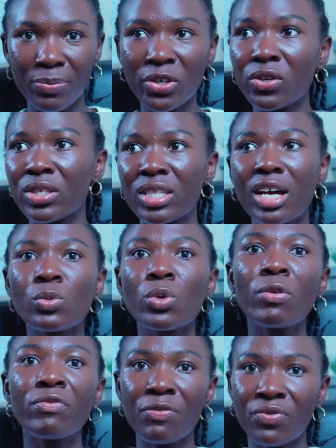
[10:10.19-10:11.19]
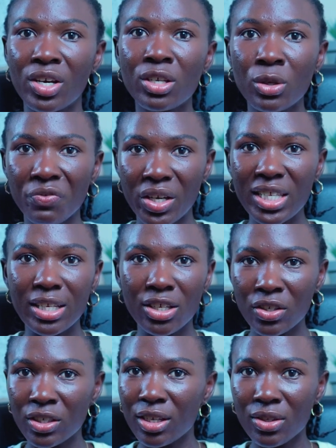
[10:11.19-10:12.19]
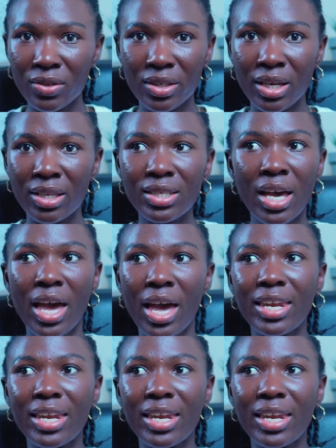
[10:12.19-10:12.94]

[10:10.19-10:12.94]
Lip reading: because that's one of the fears of international students.